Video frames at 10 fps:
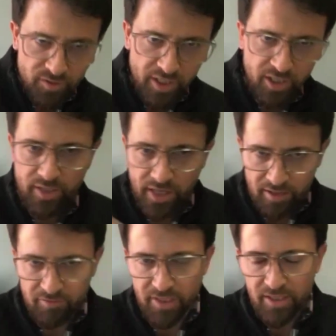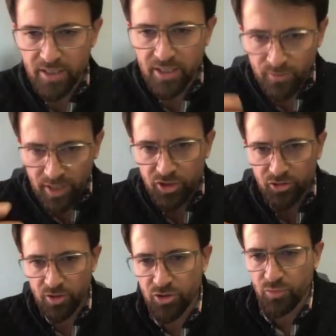so that you can have, a nice
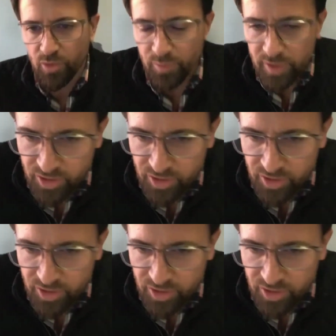structure to work with.